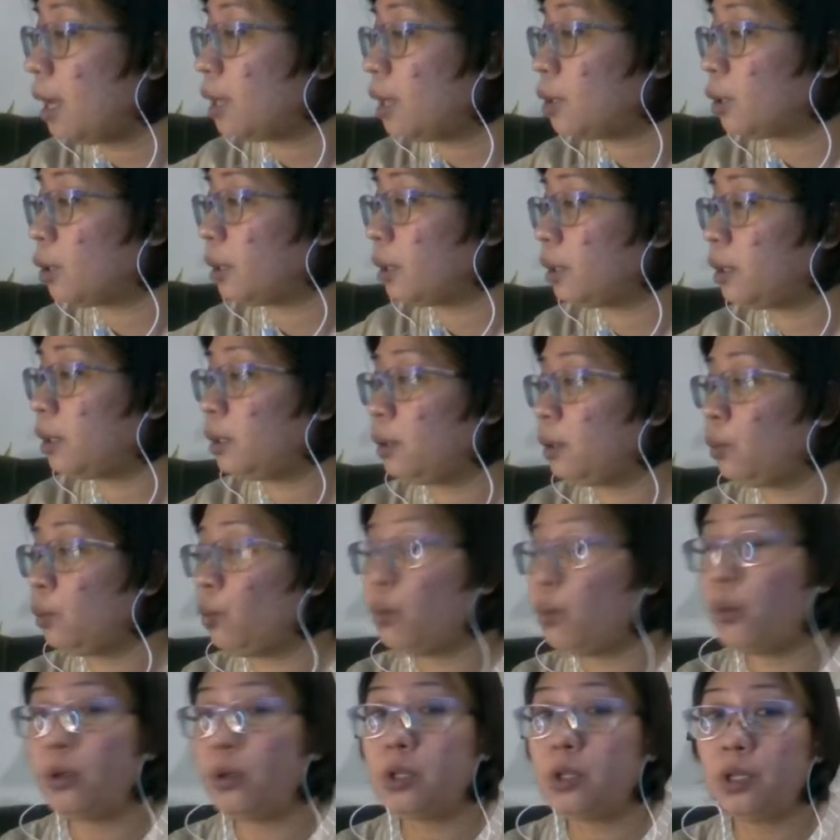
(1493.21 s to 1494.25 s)
So
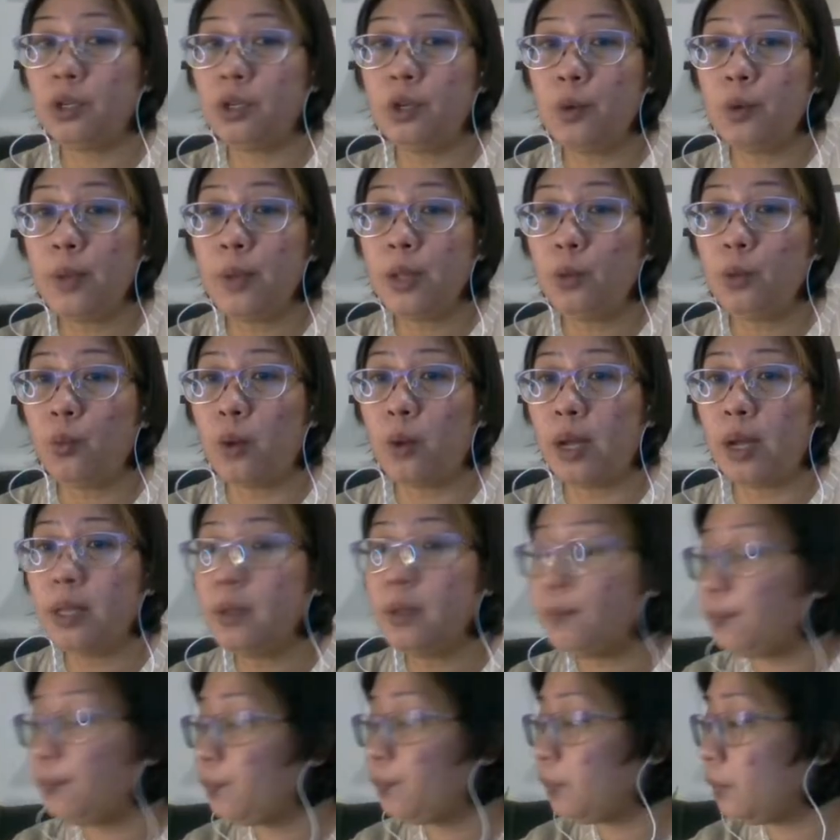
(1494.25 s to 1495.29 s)
0 and 1,
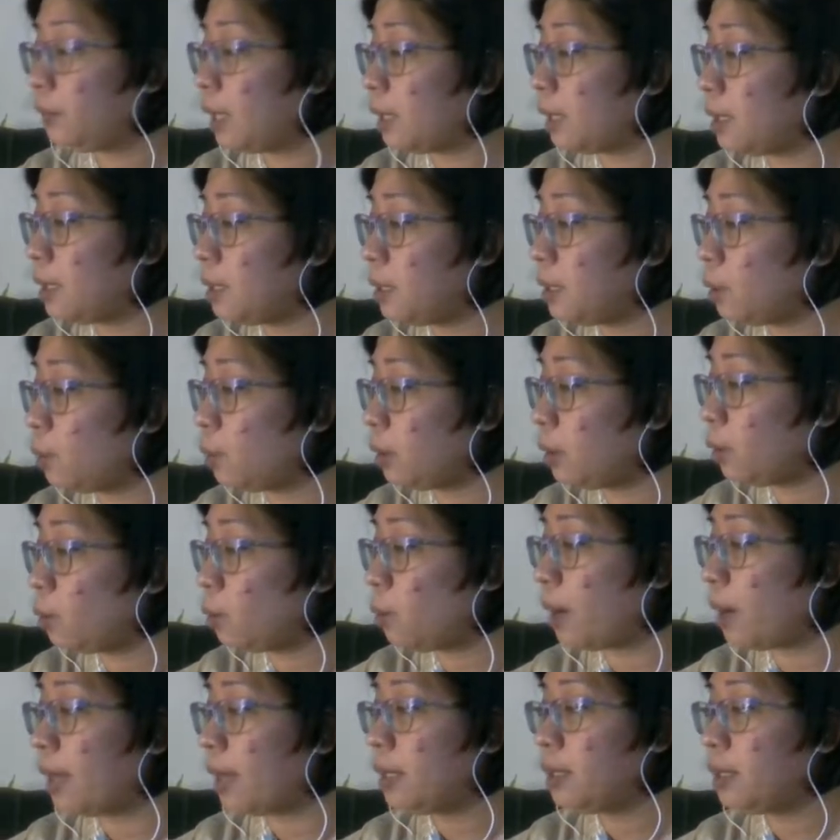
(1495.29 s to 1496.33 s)
that is equal to
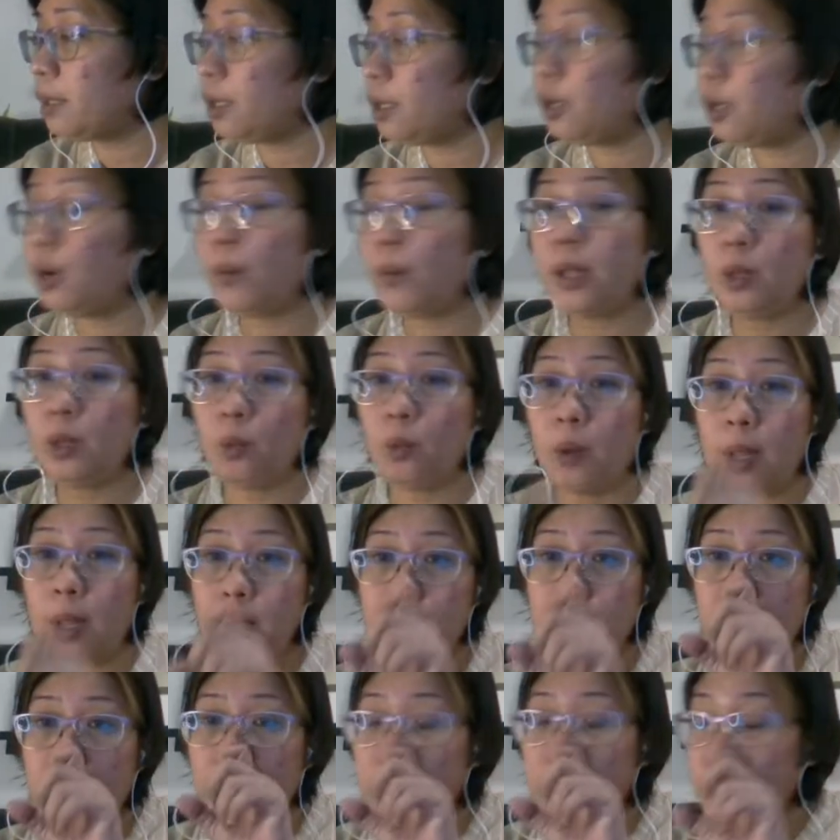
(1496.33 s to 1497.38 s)
1, 0 and
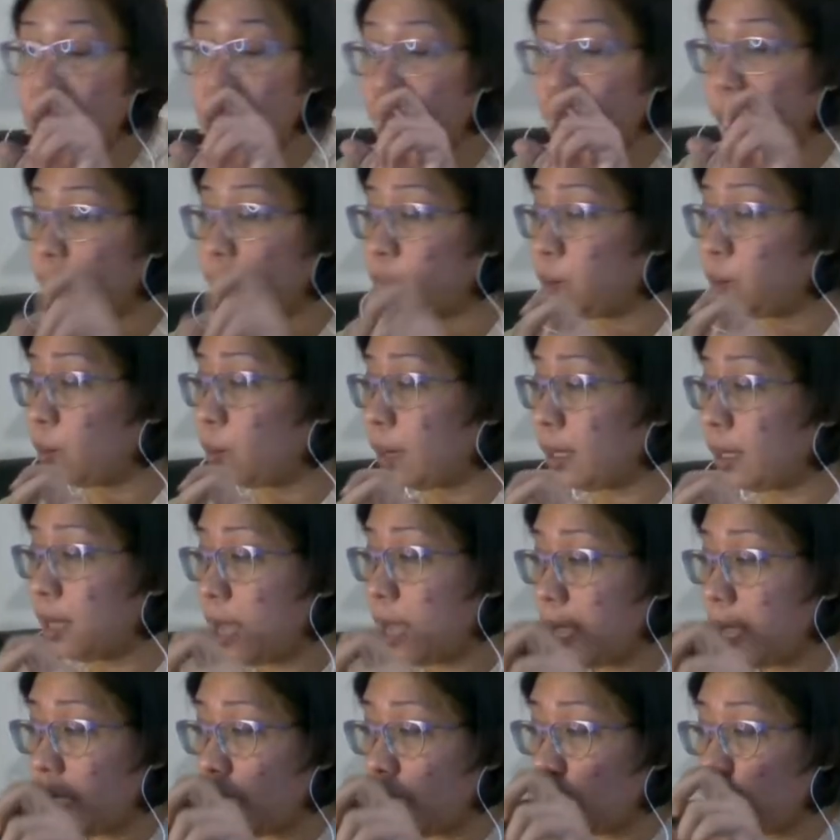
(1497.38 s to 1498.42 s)
1, that is equal to 1.
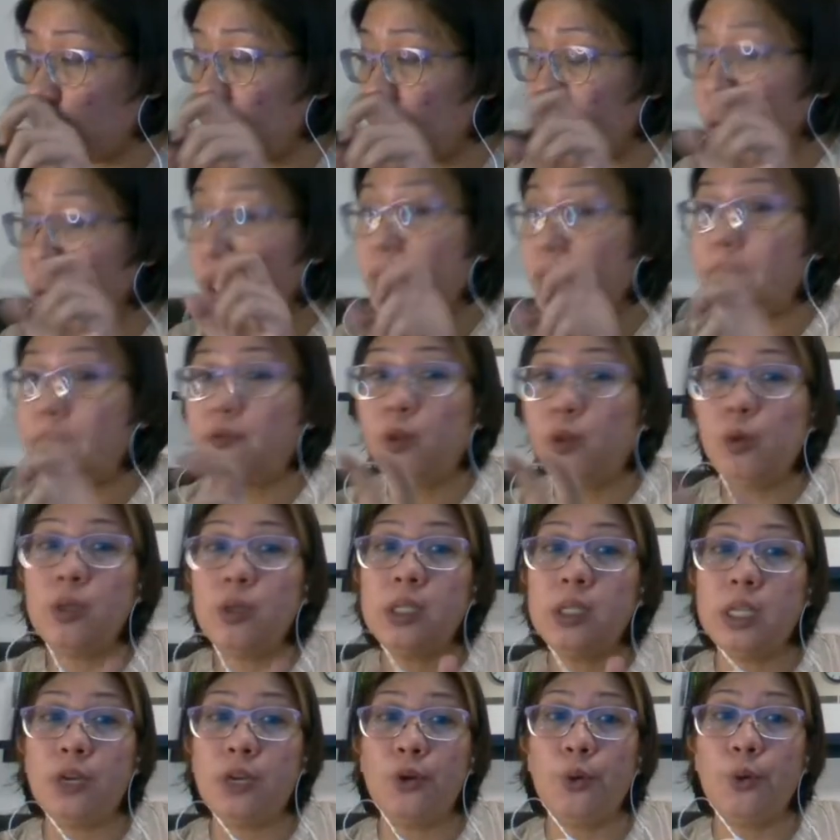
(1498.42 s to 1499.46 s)
And when you have two
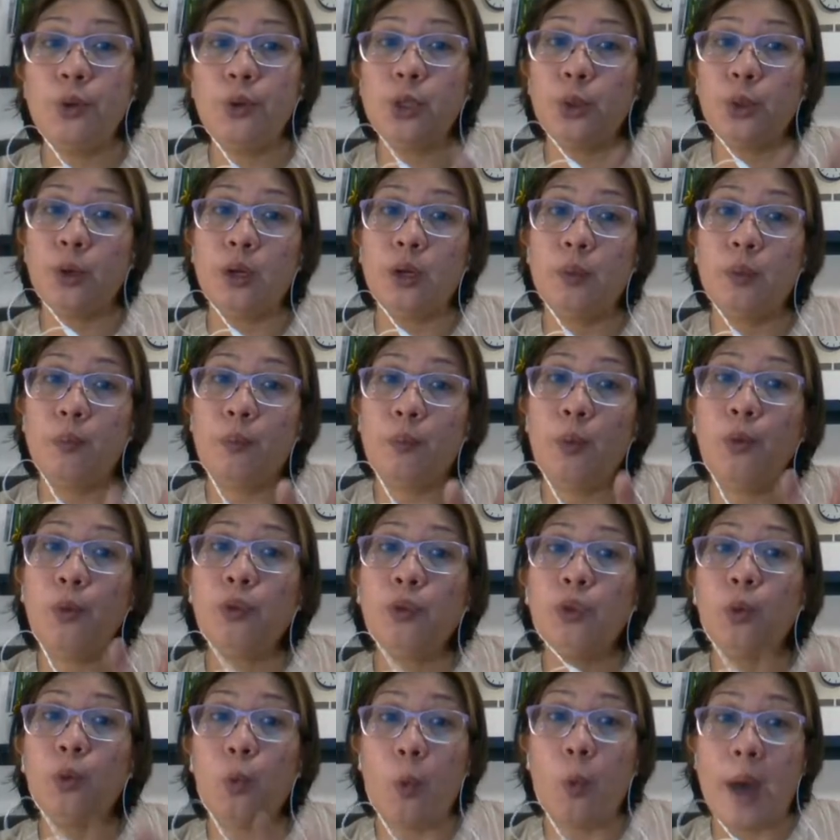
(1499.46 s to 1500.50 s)
zeros or both
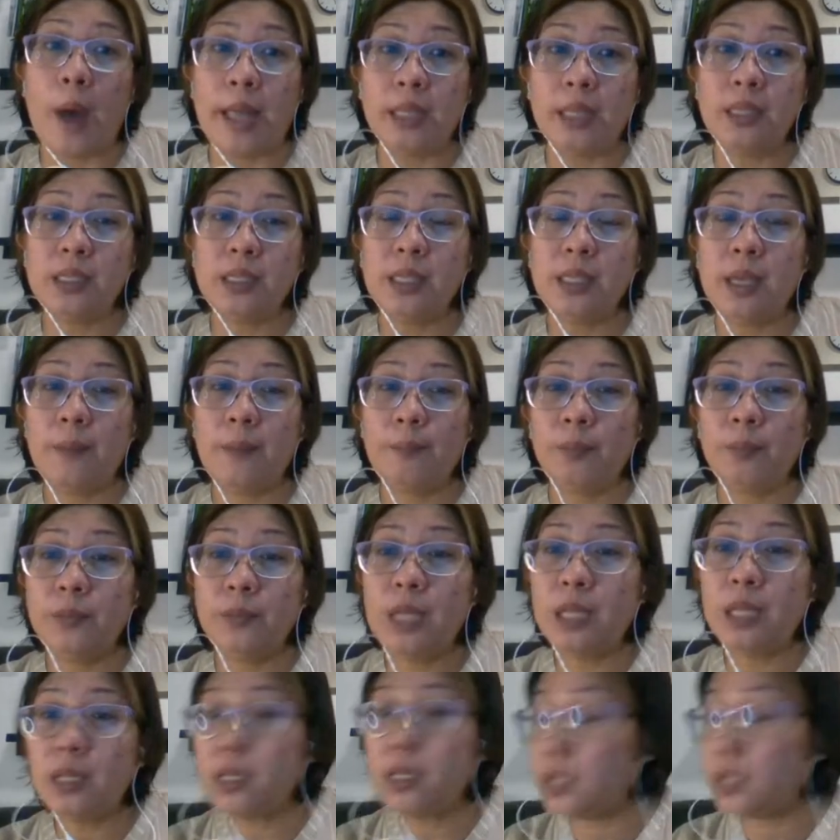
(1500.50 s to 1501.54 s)
ones,
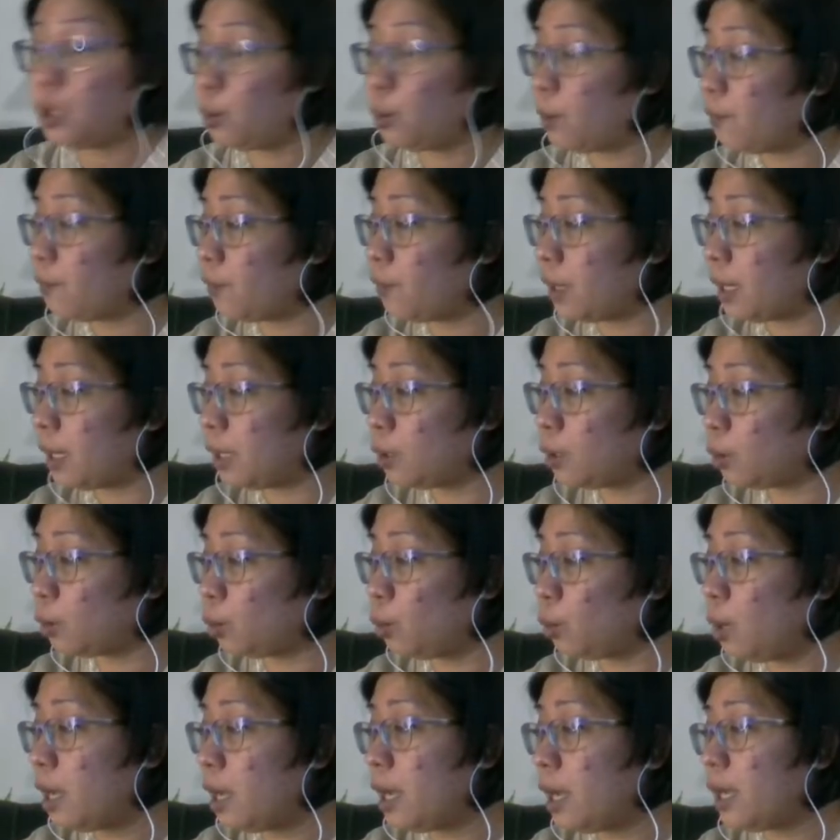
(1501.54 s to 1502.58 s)
that is equivalent
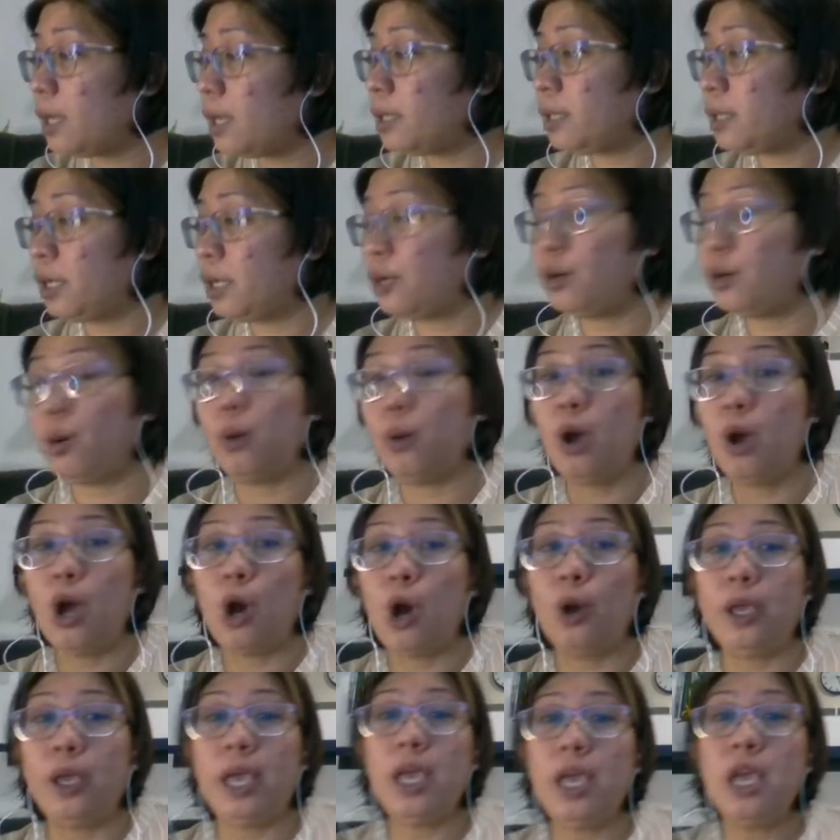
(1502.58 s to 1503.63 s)
to 0.
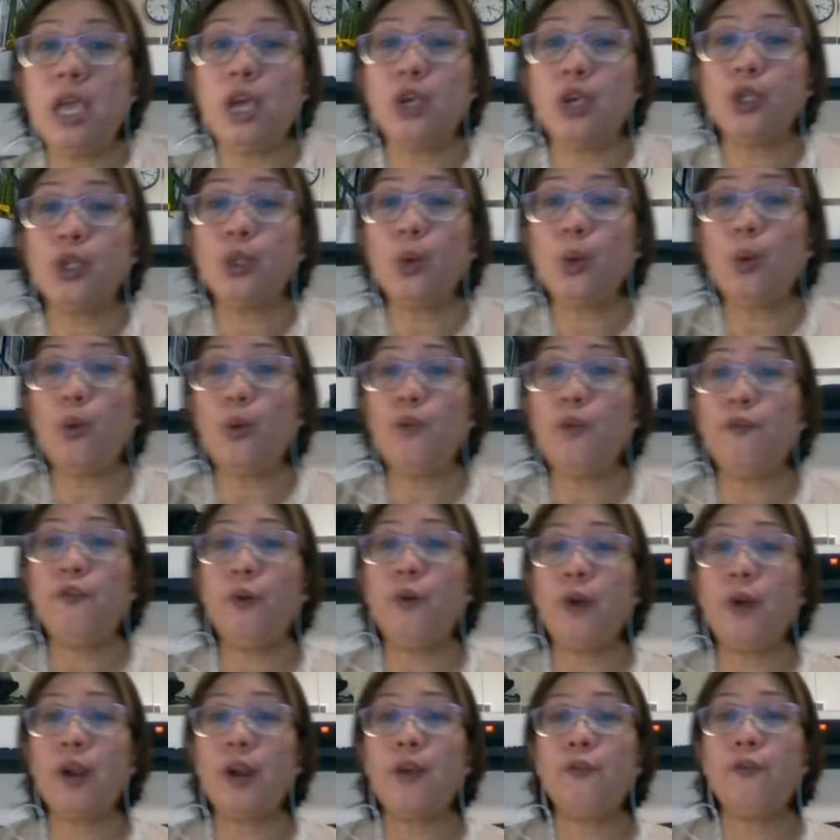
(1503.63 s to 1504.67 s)
Okay? So
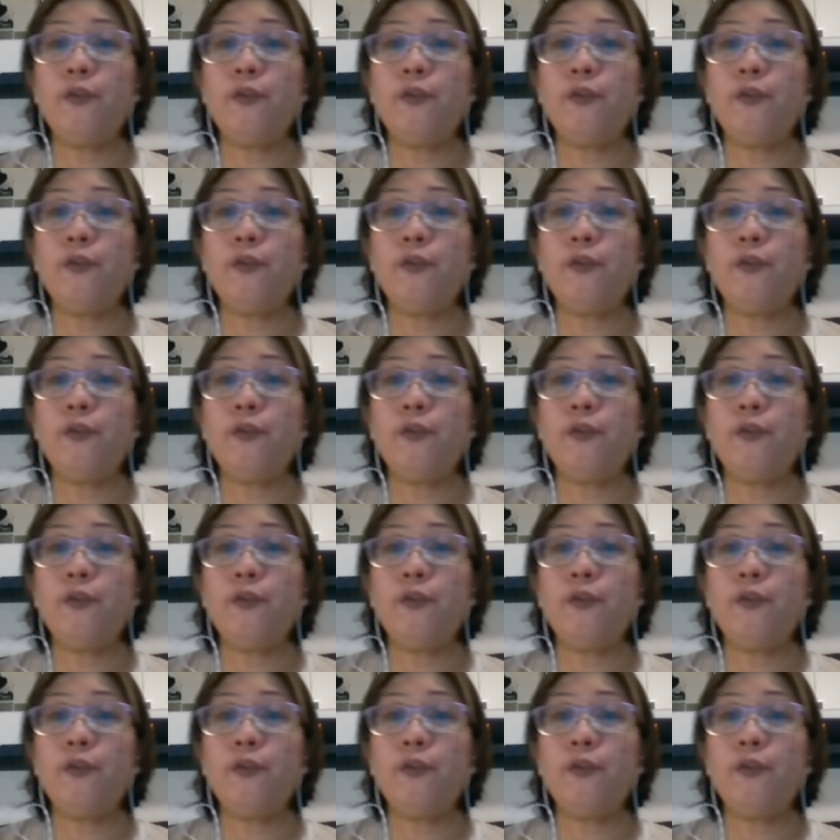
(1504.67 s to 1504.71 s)
for